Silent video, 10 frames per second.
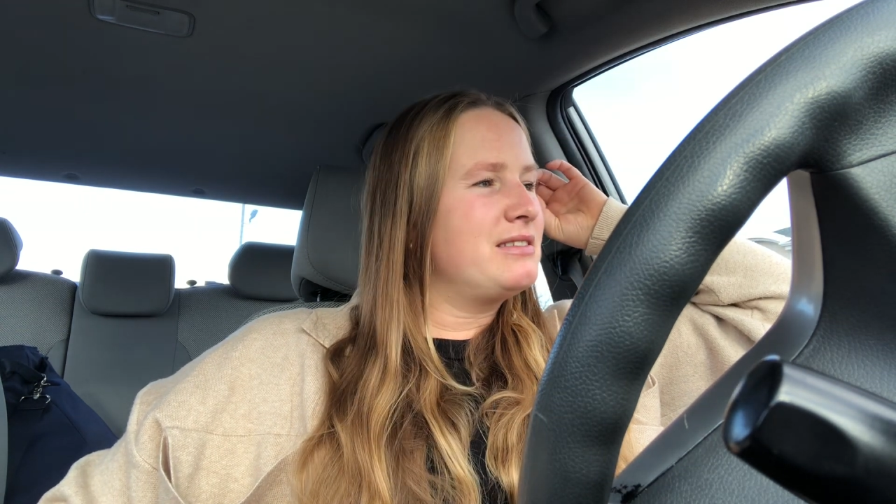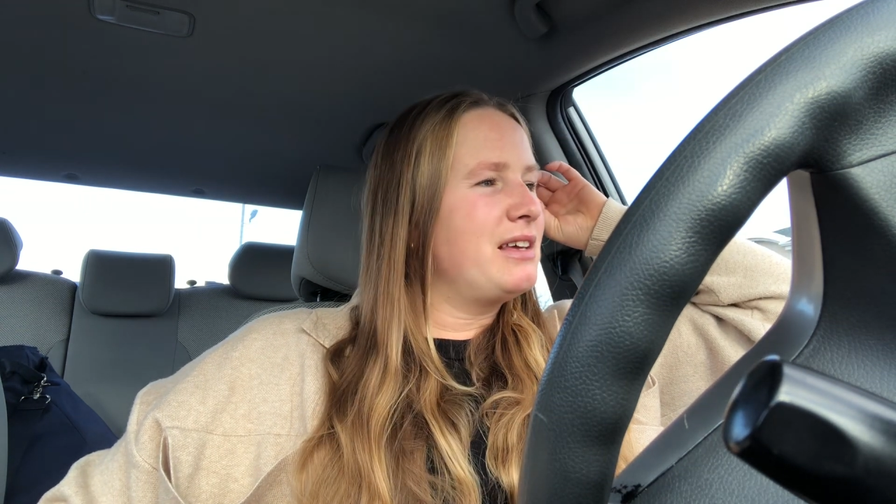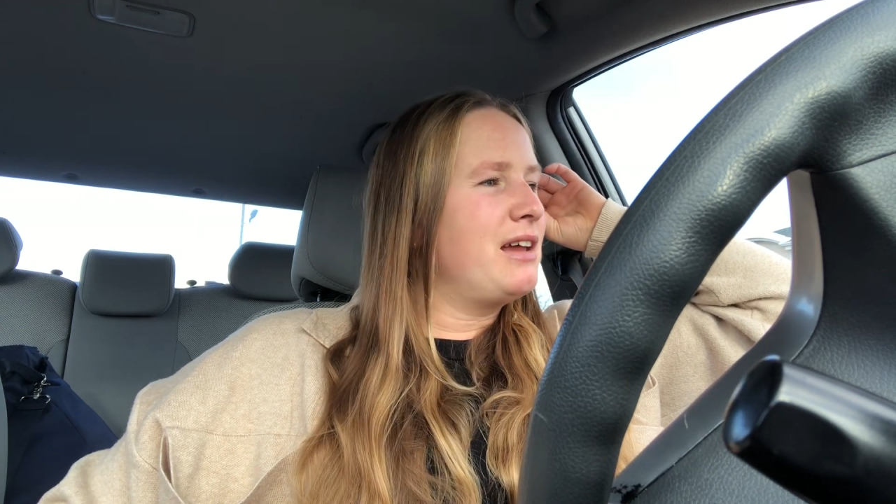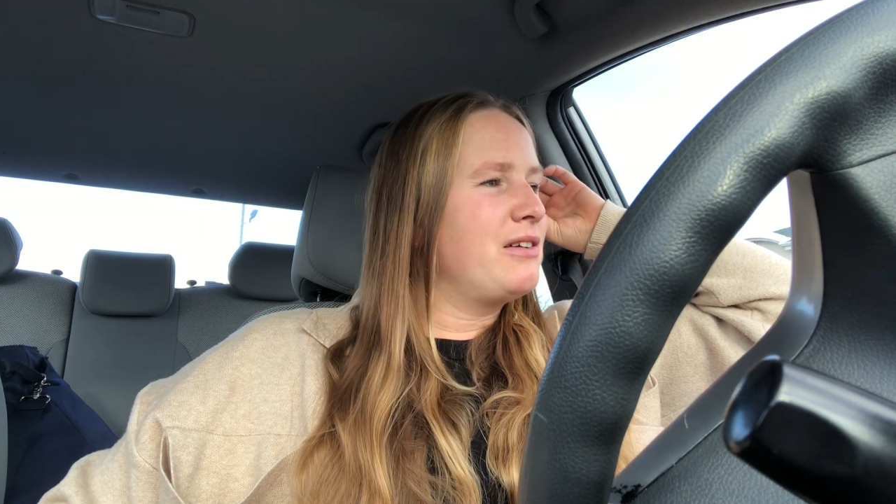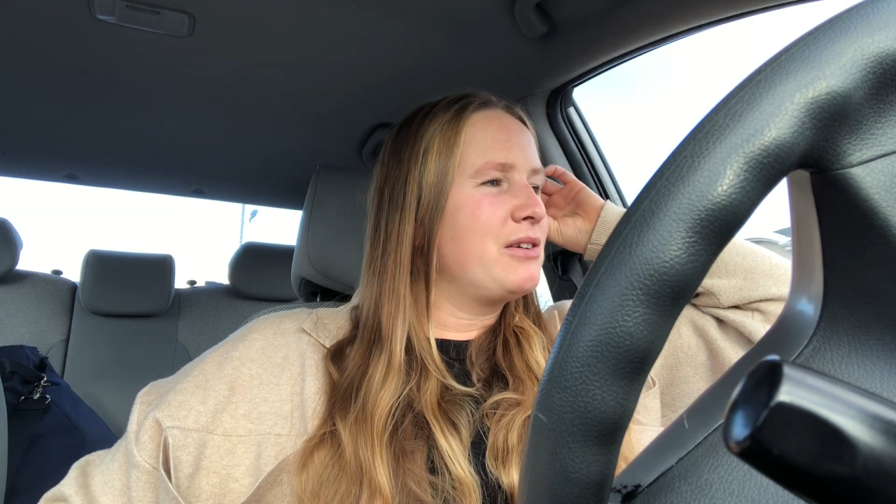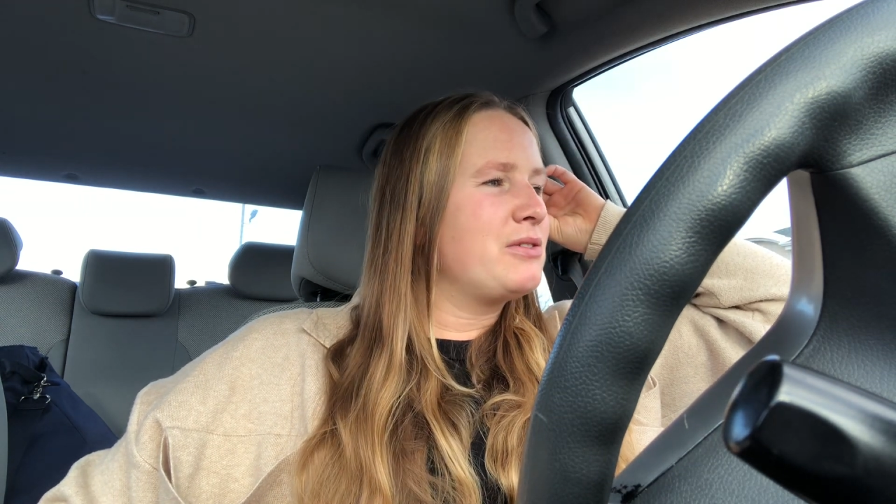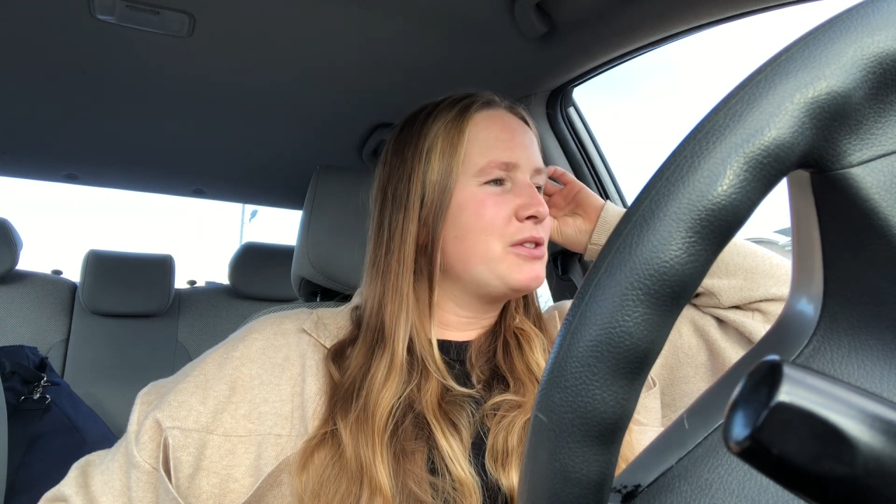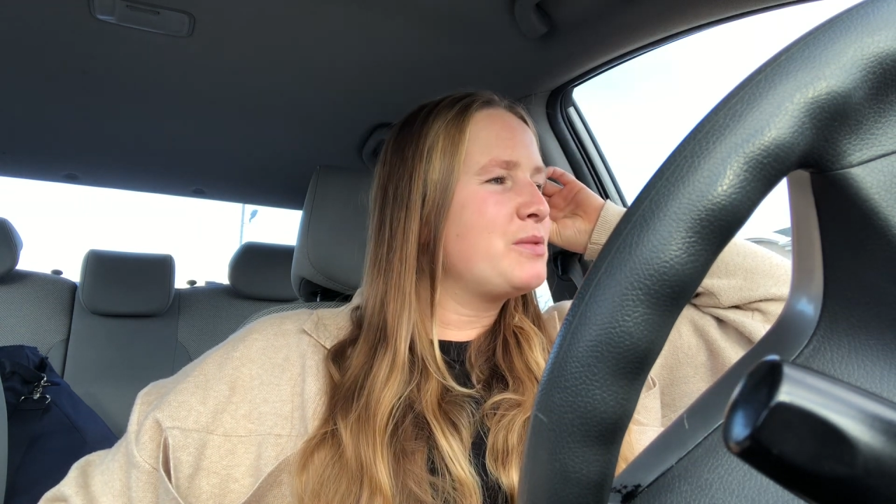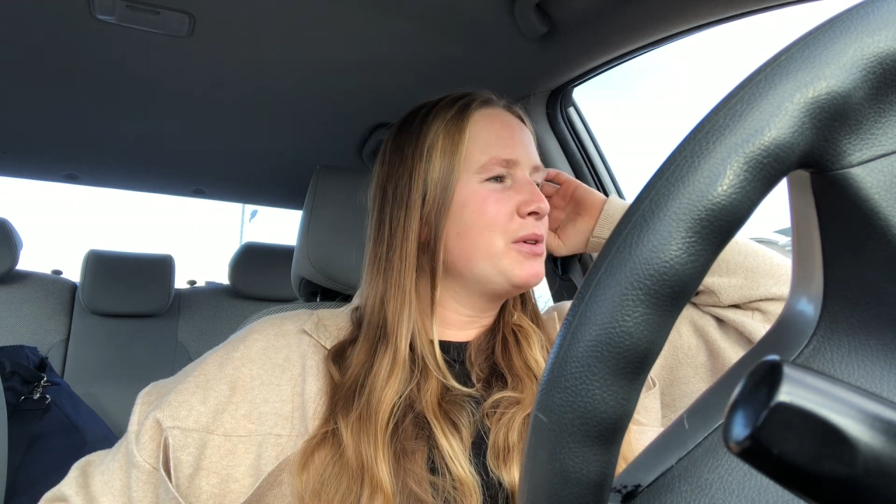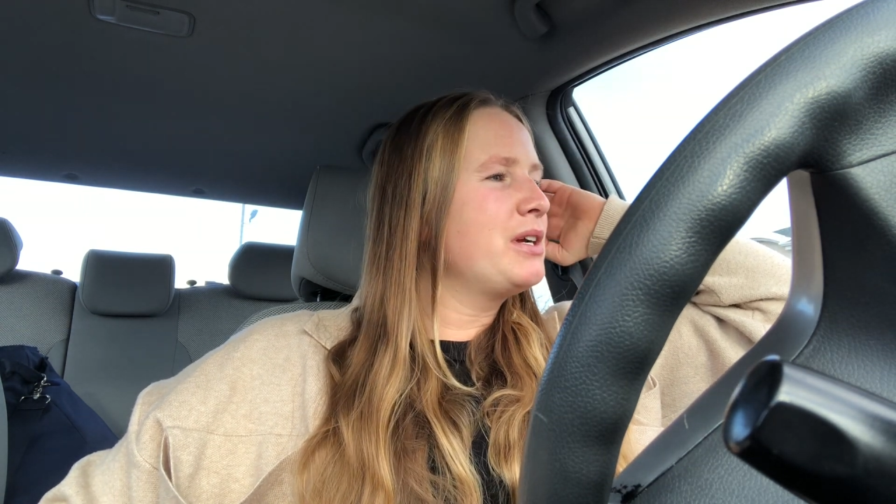I don't know
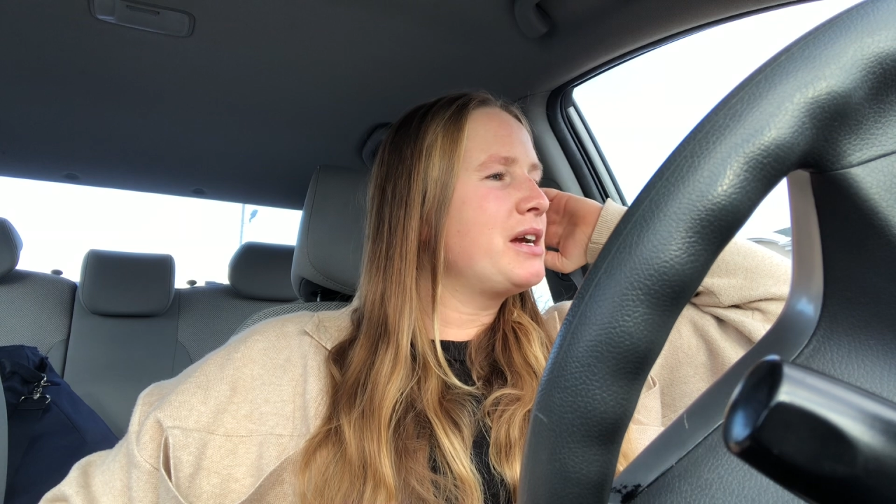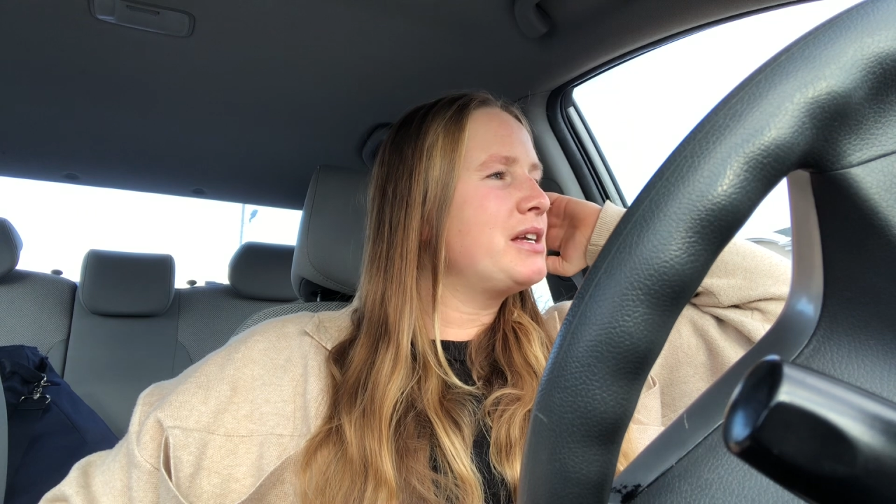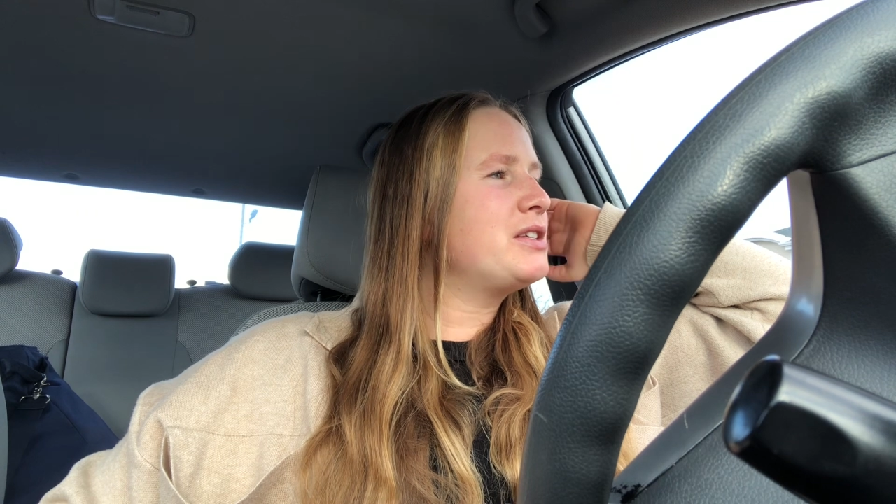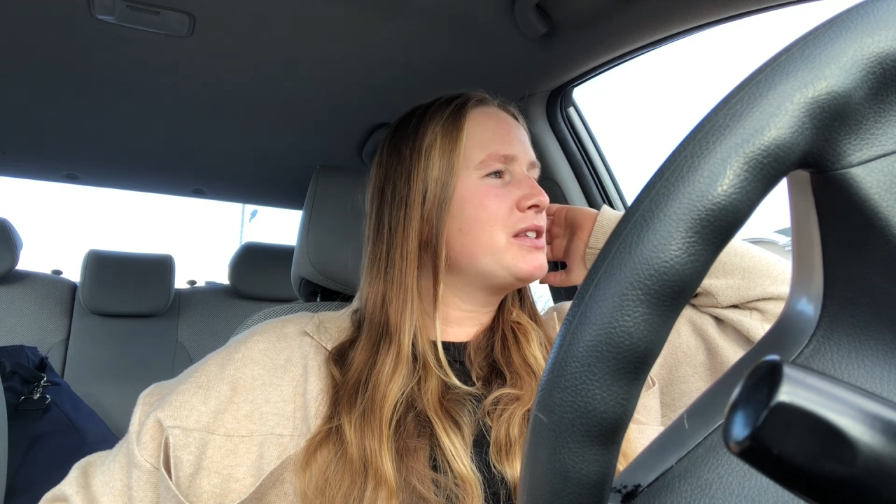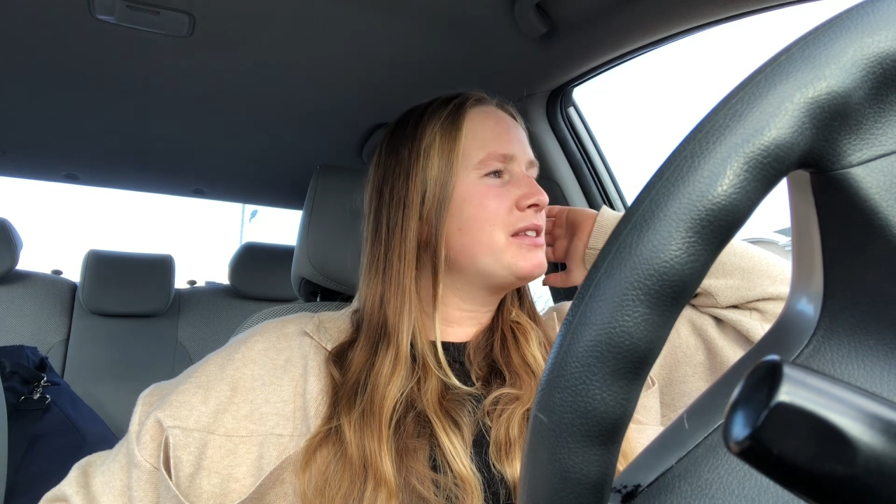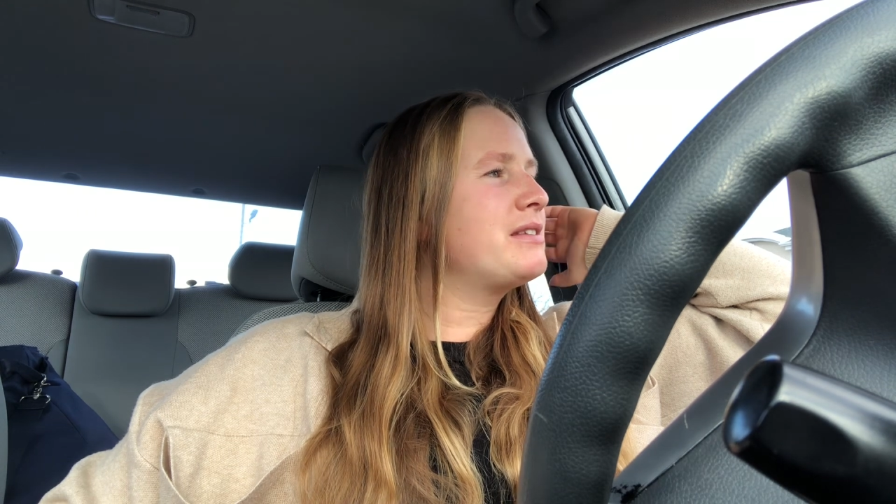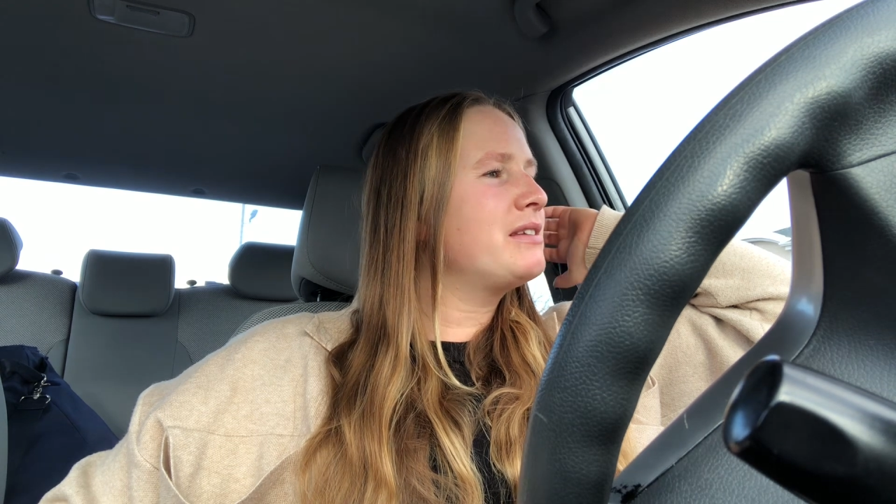this morning I just